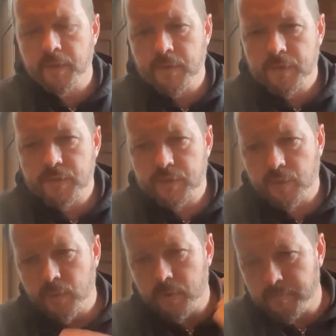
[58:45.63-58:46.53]

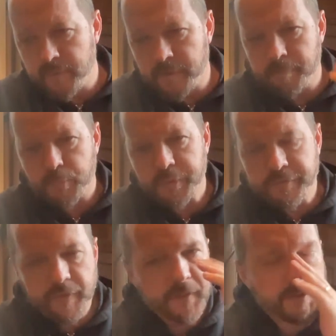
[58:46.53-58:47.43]
So a very
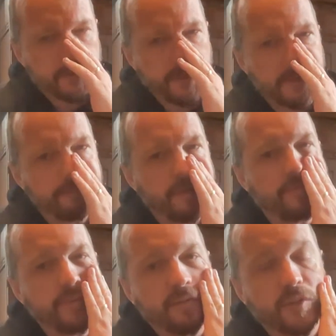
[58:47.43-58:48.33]
brief history of my
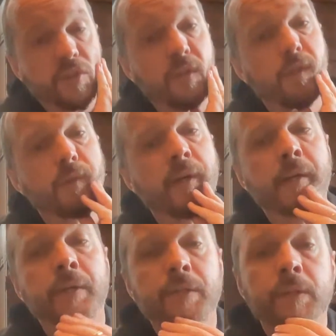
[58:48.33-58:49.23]
favorite
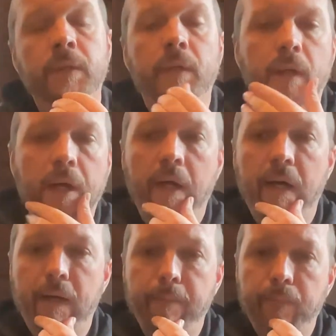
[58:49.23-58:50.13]
songwriters.
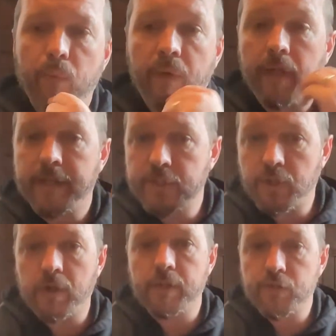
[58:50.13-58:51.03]
Well, I
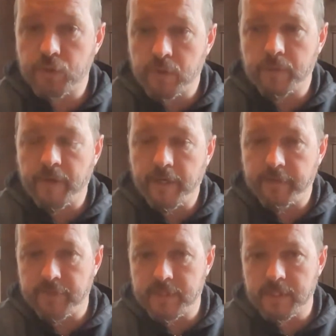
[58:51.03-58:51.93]
started songwriting. Like if
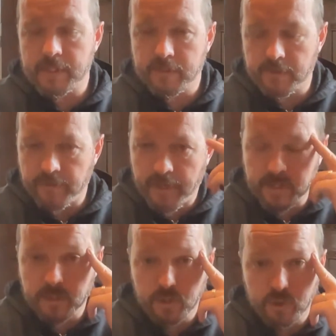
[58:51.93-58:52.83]
you listen to that
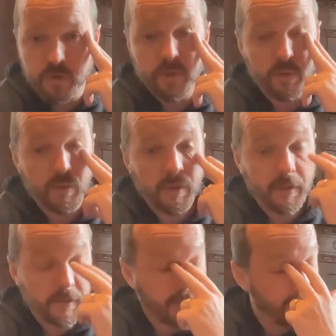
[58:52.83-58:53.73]
U2
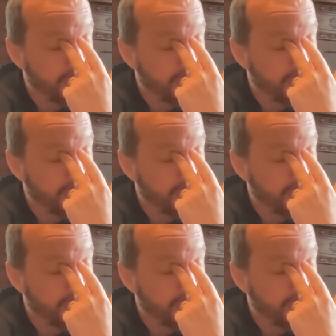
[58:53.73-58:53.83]
kind of